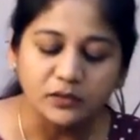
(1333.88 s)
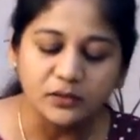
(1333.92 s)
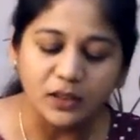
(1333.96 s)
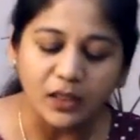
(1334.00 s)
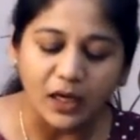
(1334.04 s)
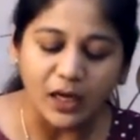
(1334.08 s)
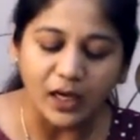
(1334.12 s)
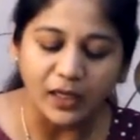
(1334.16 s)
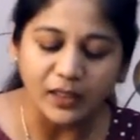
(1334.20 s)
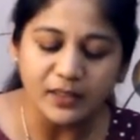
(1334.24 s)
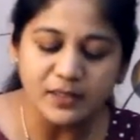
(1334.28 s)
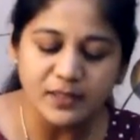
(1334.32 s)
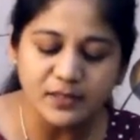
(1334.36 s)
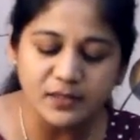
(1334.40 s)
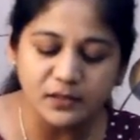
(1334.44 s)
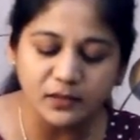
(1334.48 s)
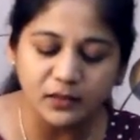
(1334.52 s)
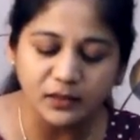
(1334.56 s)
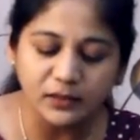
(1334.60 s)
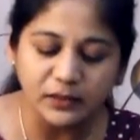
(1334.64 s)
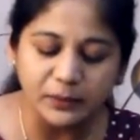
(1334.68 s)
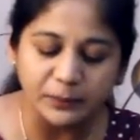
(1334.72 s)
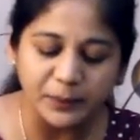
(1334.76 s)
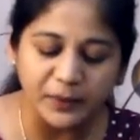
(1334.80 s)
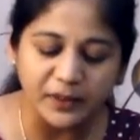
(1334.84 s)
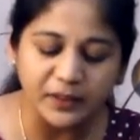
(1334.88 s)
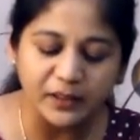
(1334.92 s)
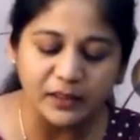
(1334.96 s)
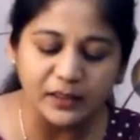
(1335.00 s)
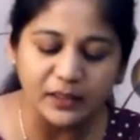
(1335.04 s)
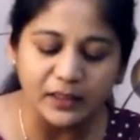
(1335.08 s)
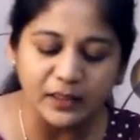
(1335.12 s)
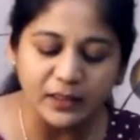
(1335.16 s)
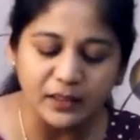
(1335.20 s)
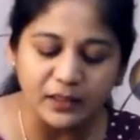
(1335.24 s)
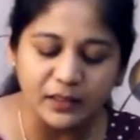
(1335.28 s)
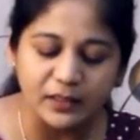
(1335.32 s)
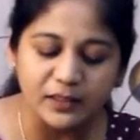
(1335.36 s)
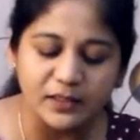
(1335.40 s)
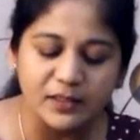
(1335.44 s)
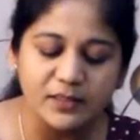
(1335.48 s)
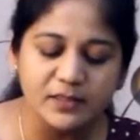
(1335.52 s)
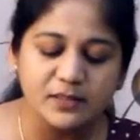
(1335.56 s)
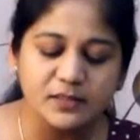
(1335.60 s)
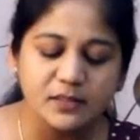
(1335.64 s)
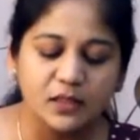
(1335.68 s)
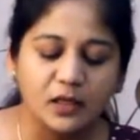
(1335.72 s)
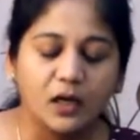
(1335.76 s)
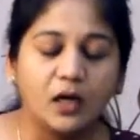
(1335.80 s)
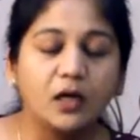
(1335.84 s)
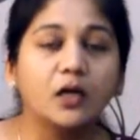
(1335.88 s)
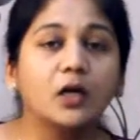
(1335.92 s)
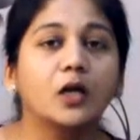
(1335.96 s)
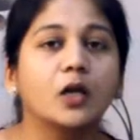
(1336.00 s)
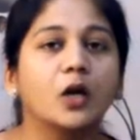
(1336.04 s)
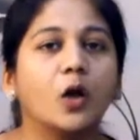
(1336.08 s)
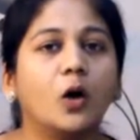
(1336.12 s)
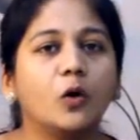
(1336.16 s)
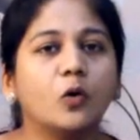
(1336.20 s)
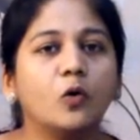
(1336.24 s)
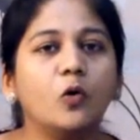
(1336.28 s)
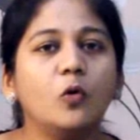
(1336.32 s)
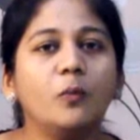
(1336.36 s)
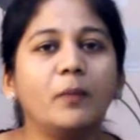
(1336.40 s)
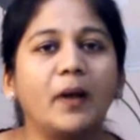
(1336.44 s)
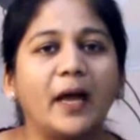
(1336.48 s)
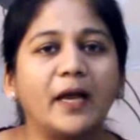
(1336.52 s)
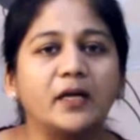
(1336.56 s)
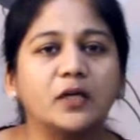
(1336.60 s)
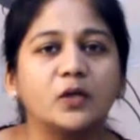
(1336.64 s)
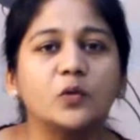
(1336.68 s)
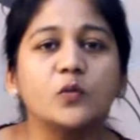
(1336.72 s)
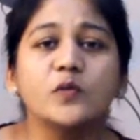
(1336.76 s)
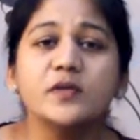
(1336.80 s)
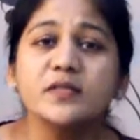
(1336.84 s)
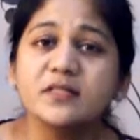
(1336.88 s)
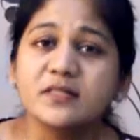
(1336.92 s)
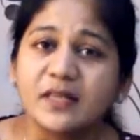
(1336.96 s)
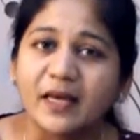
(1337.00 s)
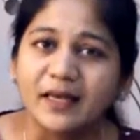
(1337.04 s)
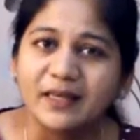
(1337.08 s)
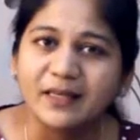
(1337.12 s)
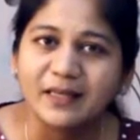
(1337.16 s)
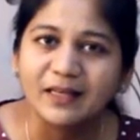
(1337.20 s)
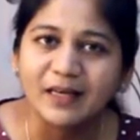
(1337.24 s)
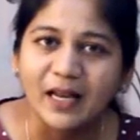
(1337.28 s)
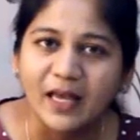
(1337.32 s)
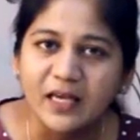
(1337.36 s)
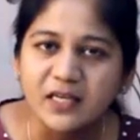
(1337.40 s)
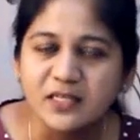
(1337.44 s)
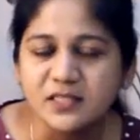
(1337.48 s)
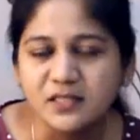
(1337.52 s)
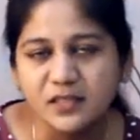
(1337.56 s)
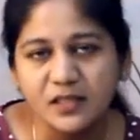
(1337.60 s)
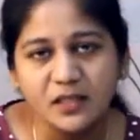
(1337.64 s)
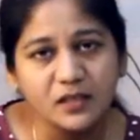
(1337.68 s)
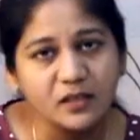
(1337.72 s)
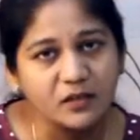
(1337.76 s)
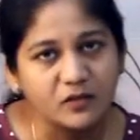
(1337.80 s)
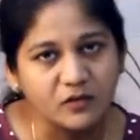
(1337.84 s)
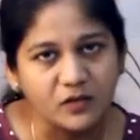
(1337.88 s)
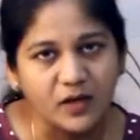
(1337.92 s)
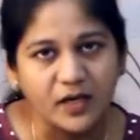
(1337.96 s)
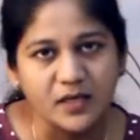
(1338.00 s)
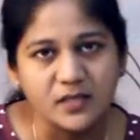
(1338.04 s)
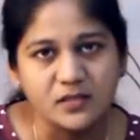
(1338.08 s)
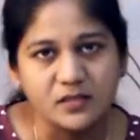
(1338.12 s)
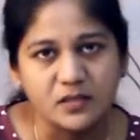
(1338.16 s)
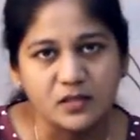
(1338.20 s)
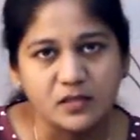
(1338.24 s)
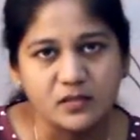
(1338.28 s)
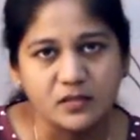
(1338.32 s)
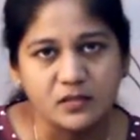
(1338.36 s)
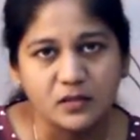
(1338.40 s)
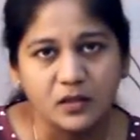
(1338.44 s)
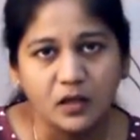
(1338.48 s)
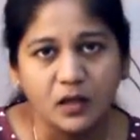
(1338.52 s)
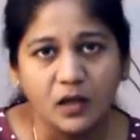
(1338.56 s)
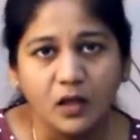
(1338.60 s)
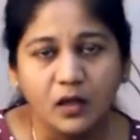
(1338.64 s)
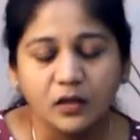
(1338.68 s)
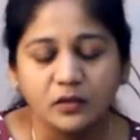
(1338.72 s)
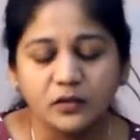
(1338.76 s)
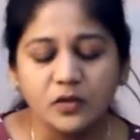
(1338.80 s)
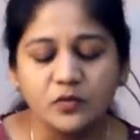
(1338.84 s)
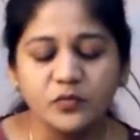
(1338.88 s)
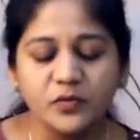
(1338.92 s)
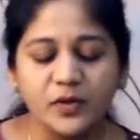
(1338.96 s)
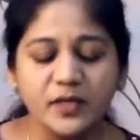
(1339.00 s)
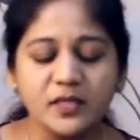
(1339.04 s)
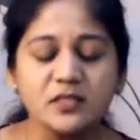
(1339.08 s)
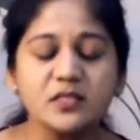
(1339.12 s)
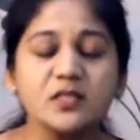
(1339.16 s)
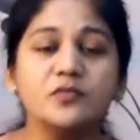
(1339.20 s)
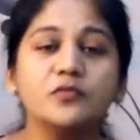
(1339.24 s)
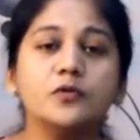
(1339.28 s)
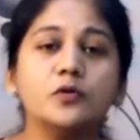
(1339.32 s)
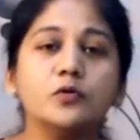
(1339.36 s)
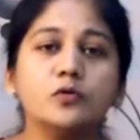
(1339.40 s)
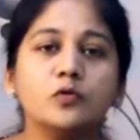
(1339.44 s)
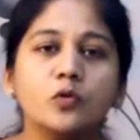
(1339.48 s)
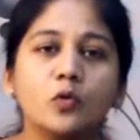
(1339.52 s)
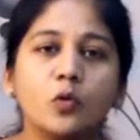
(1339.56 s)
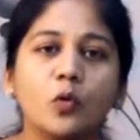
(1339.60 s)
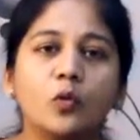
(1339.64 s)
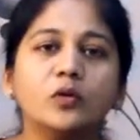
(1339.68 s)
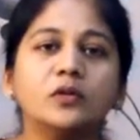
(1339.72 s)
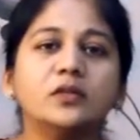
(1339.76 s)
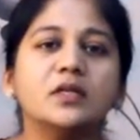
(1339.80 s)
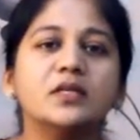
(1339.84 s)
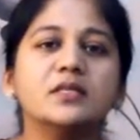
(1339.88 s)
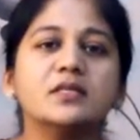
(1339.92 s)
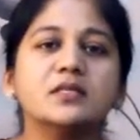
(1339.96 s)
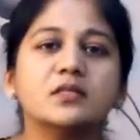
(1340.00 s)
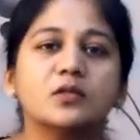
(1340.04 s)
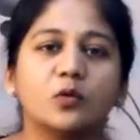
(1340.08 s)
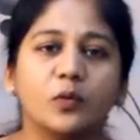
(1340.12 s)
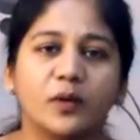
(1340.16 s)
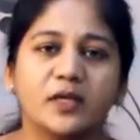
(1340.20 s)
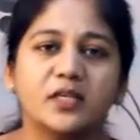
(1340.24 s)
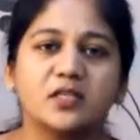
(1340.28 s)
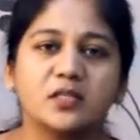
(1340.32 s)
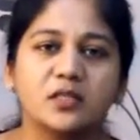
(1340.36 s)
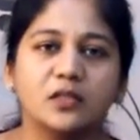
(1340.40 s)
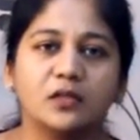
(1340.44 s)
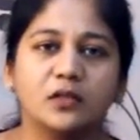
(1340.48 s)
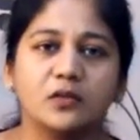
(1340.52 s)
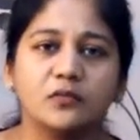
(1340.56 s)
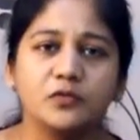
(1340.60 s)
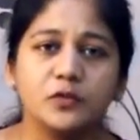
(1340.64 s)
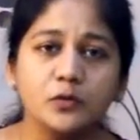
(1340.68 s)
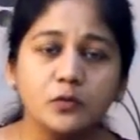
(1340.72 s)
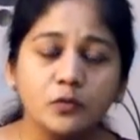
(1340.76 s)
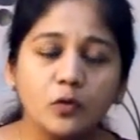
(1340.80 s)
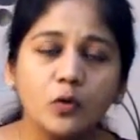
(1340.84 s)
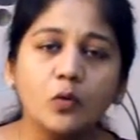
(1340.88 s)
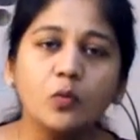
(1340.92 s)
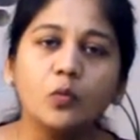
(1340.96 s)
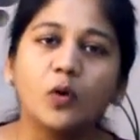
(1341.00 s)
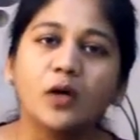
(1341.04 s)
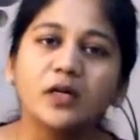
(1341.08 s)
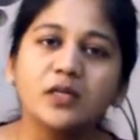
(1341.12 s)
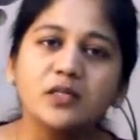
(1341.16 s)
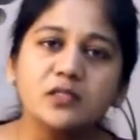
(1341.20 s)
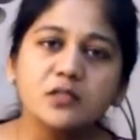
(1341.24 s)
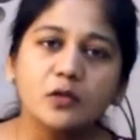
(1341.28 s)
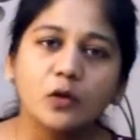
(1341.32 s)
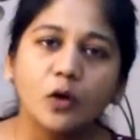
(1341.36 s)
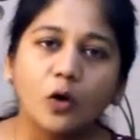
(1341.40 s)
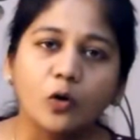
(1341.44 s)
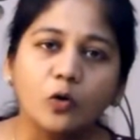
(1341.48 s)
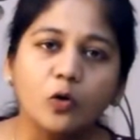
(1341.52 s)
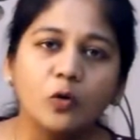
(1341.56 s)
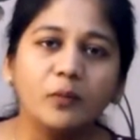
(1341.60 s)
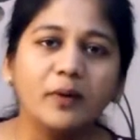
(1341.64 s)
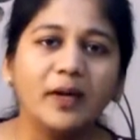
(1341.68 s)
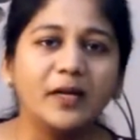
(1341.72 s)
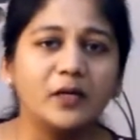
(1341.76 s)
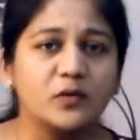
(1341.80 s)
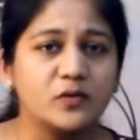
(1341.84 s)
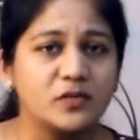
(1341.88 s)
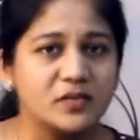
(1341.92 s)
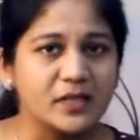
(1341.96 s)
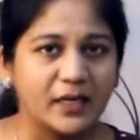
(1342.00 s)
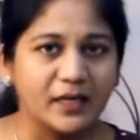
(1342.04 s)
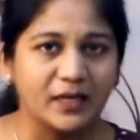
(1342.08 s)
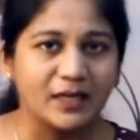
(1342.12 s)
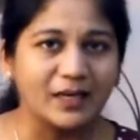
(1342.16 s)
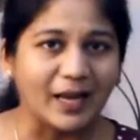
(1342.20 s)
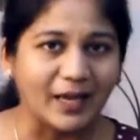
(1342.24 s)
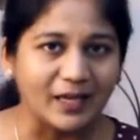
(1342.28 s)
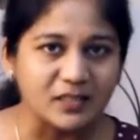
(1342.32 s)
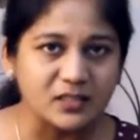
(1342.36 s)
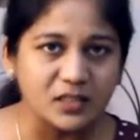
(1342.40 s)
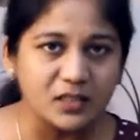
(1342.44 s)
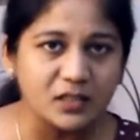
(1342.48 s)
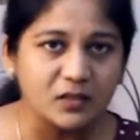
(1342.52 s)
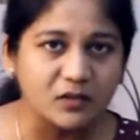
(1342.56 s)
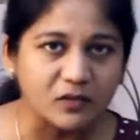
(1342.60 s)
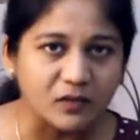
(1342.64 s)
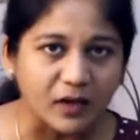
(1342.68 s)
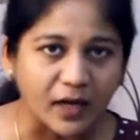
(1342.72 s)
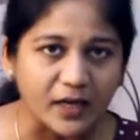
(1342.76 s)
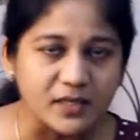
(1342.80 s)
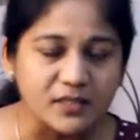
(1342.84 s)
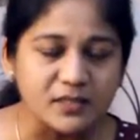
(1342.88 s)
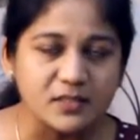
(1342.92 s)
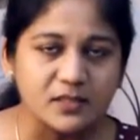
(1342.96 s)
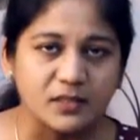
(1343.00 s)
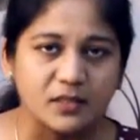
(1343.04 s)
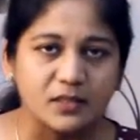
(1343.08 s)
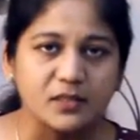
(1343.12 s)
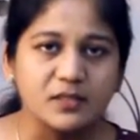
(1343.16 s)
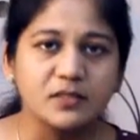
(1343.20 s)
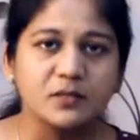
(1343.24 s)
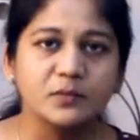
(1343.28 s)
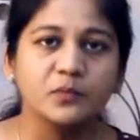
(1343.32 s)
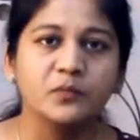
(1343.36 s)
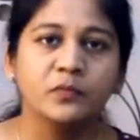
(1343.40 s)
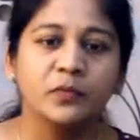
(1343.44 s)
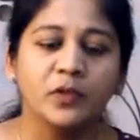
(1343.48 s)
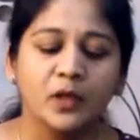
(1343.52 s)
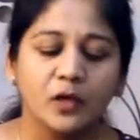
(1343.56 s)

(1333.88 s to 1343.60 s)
The answer typically is glaucomatocyclitic crisis. Now, friends, if you know this question, if you know what is glaucomatocyclitic crisis,